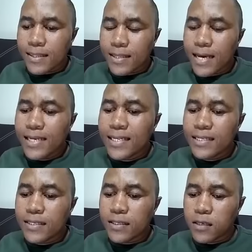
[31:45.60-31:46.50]
there
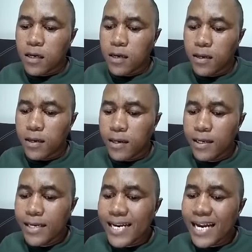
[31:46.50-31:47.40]
is
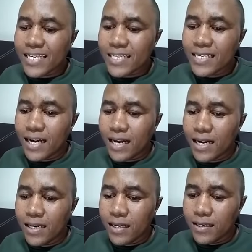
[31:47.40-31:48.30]

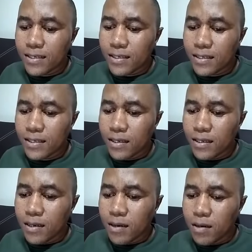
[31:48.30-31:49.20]
national
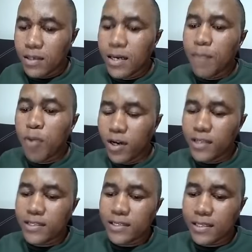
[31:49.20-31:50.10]
in a
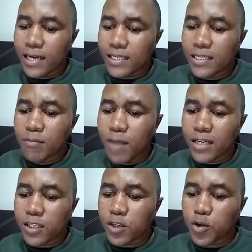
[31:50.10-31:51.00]
policy that is
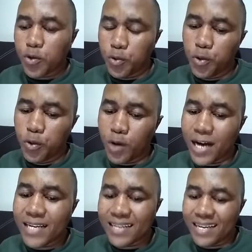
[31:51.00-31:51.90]
meant to
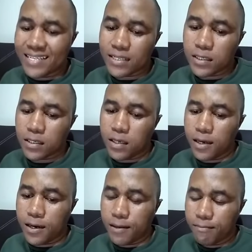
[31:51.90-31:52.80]
address
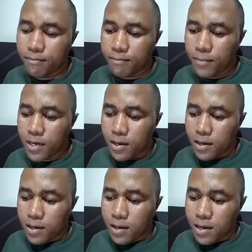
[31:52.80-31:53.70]
uh,
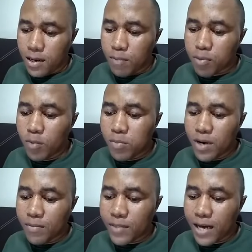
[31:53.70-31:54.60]
a
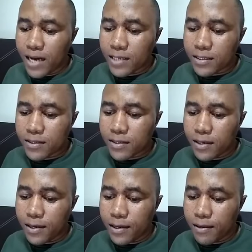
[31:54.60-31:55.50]
problem that
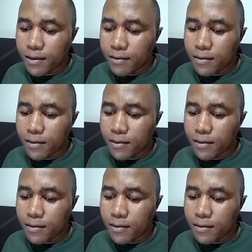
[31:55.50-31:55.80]
uh,